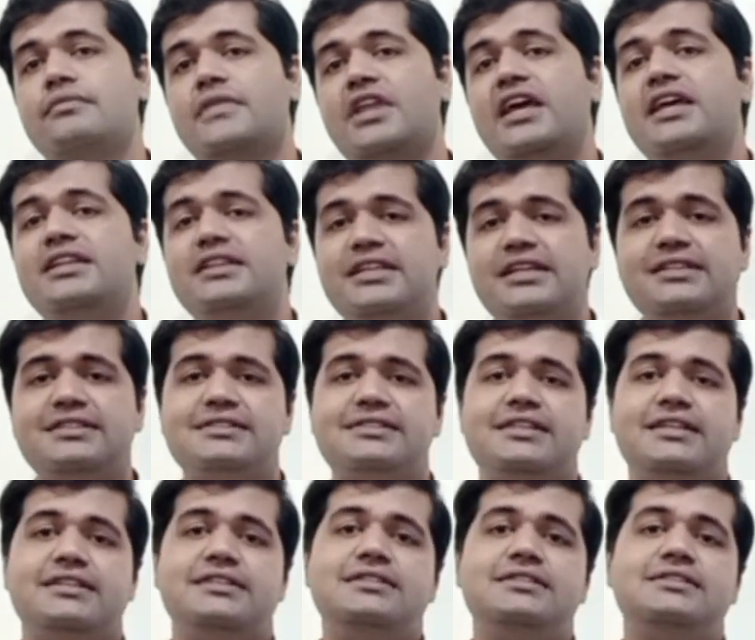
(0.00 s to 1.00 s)
In this
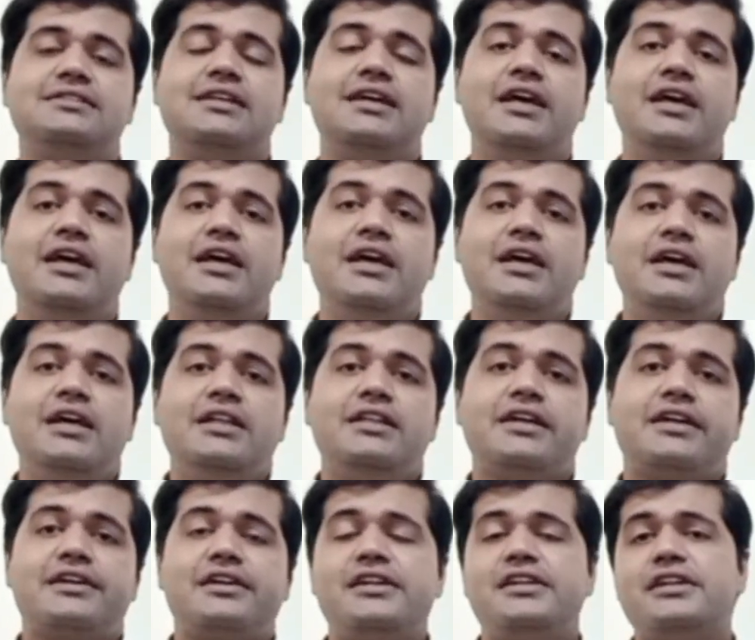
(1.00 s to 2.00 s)
sense,
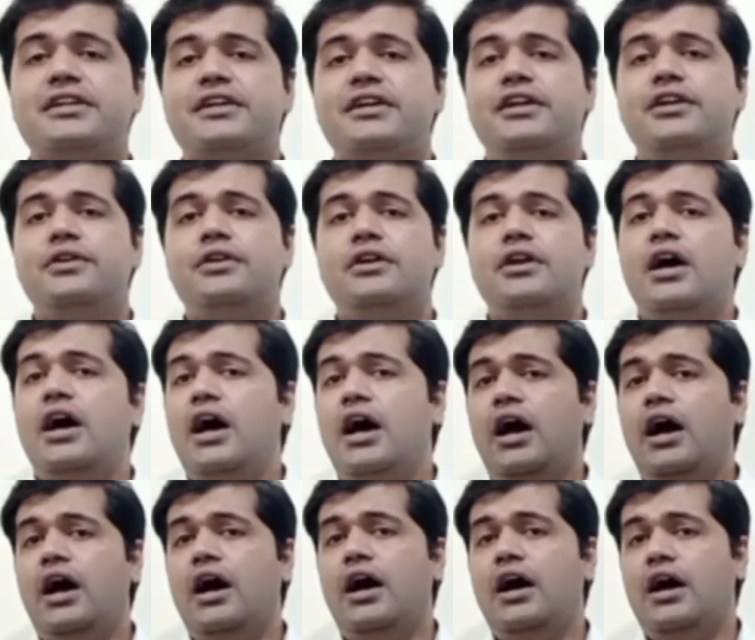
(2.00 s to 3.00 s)
the critical
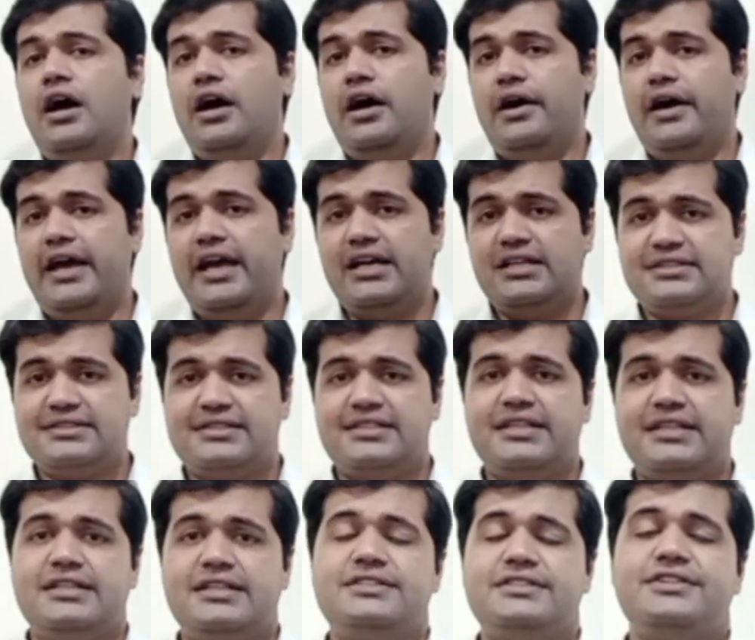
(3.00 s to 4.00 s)

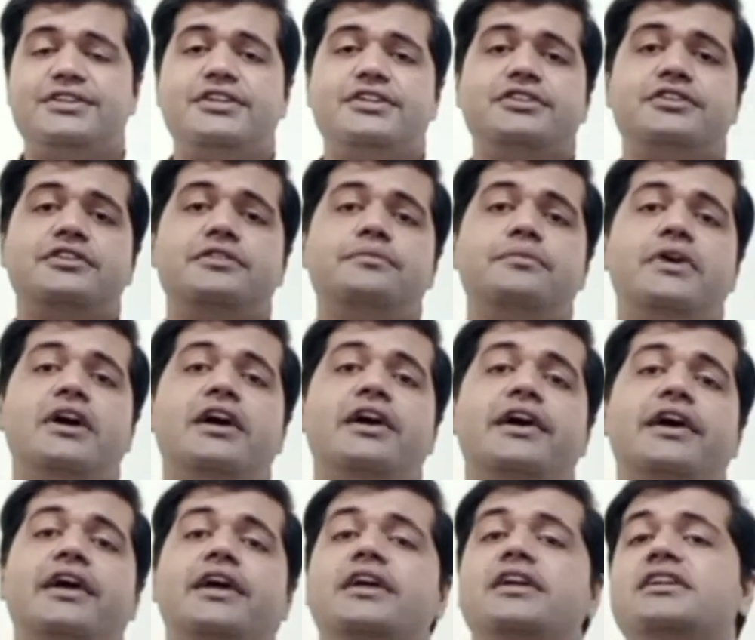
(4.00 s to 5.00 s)
essays written
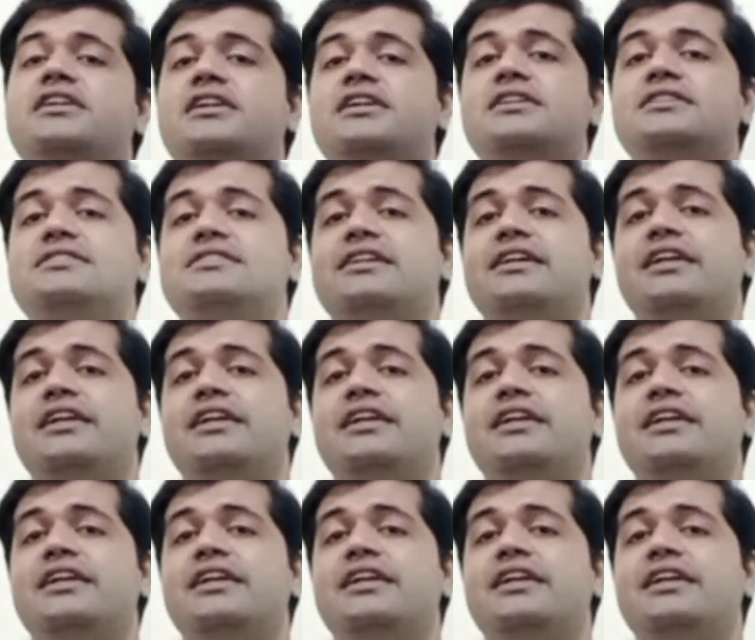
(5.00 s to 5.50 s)
by T.S.